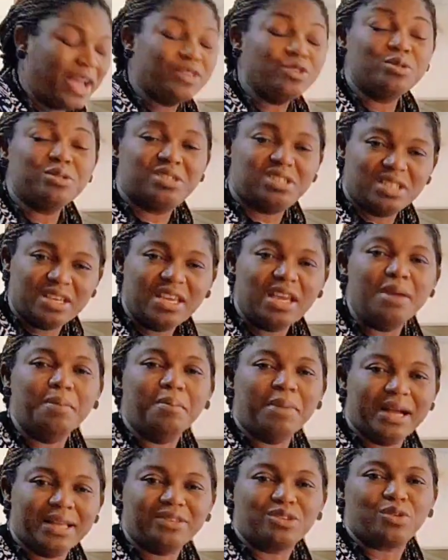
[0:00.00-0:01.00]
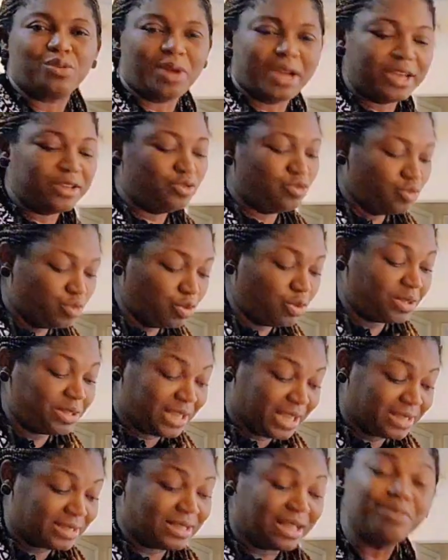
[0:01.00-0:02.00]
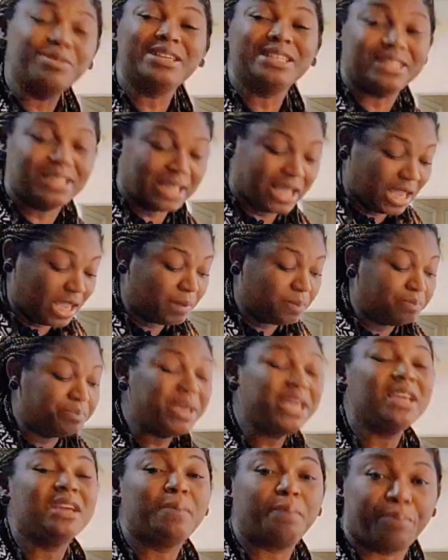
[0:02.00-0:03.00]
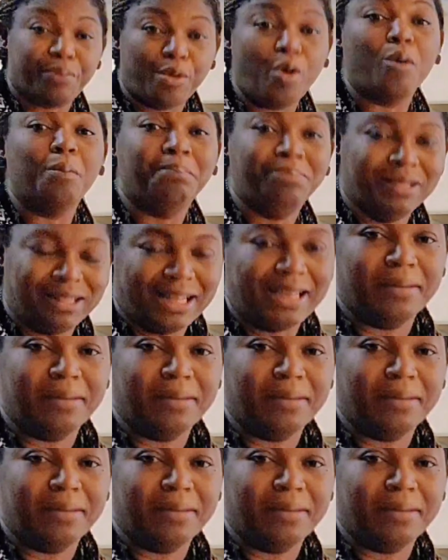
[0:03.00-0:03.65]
see a man crying, you know that there is a big problem.